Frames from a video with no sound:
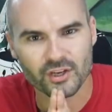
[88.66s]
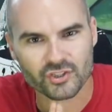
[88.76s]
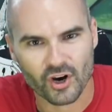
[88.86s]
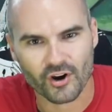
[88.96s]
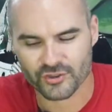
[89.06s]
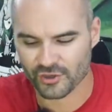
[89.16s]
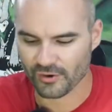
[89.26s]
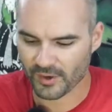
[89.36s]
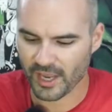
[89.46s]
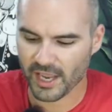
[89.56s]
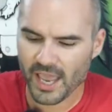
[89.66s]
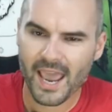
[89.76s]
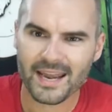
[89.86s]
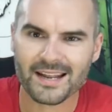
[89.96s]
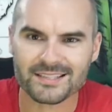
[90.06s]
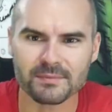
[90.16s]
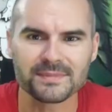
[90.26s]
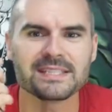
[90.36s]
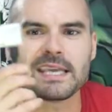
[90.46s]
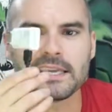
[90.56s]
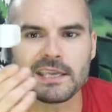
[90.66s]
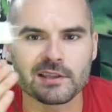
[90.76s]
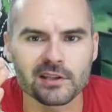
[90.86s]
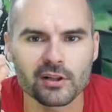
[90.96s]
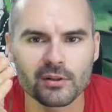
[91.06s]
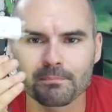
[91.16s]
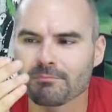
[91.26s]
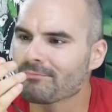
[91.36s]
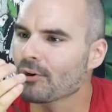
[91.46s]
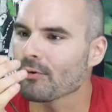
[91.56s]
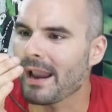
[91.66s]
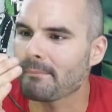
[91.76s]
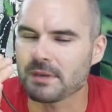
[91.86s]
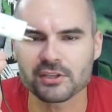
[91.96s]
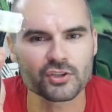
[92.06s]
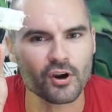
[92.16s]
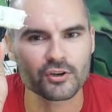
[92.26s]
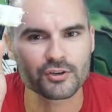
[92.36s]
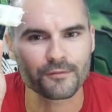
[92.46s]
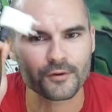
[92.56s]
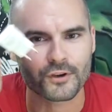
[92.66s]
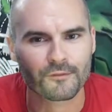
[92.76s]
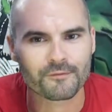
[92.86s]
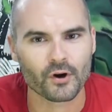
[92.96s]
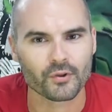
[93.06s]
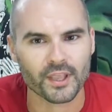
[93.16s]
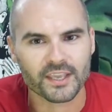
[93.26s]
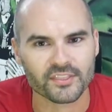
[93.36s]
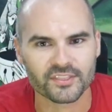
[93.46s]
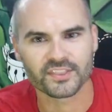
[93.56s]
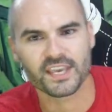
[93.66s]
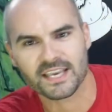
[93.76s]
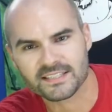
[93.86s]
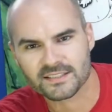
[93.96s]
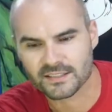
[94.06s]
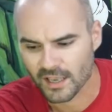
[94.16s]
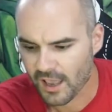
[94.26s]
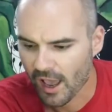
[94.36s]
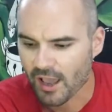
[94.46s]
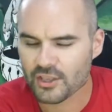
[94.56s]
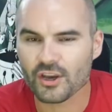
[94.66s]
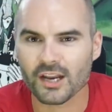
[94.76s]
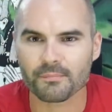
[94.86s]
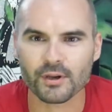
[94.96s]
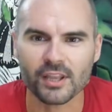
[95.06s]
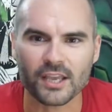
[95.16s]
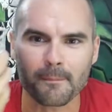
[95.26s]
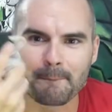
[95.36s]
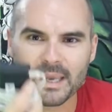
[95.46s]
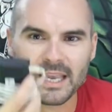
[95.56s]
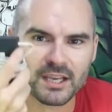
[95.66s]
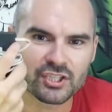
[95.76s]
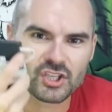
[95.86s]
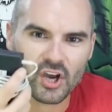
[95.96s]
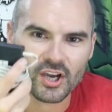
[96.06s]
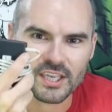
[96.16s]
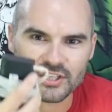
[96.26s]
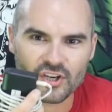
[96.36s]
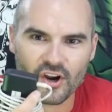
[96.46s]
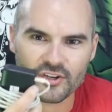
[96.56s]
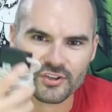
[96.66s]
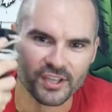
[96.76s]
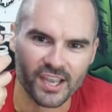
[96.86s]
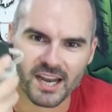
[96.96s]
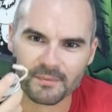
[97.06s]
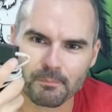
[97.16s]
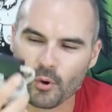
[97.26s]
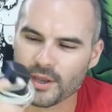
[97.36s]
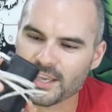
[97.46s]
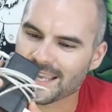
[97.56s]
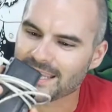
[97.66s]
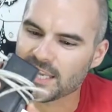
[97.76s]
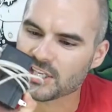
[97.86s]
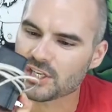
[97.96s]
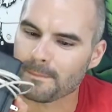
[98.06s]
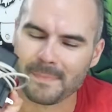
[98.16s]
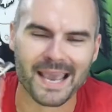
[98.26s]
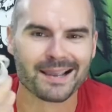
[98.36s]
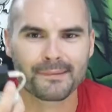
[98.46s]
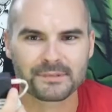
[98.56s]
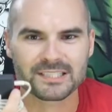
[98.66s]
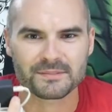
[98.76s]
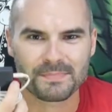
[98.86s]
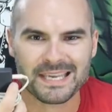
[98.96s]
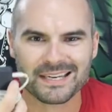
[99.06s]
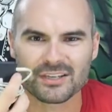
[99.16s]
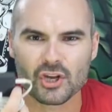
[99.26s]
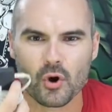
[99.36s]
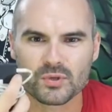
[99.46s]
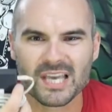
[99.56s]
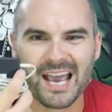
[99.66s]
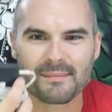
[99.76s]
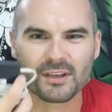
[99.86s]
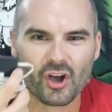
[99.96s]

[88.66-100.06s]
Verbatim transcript: a charger, okay? And not some dinky little crappy charger for your phone like this. You gotta bring like a big chunky charger, the kind of boy that can get you back up to speed in no time at